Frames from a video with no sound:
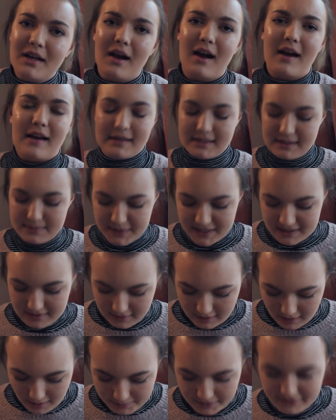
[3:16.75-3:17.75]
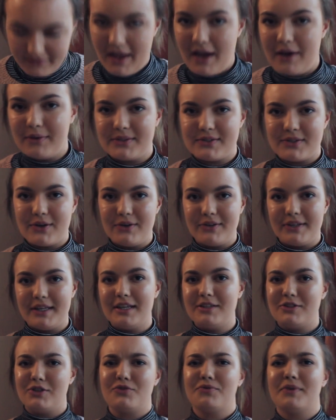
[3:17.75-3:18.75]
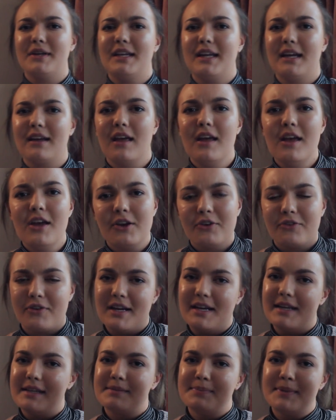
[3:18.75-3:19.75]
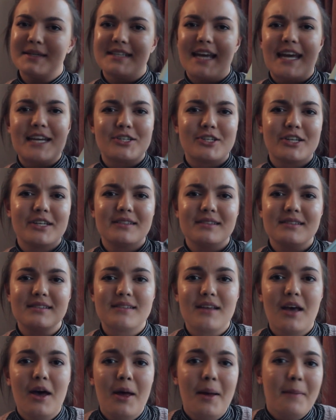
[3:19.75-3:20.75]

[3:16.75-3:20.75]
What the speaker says: I spent a couple of hours earlier just reading Great Expectations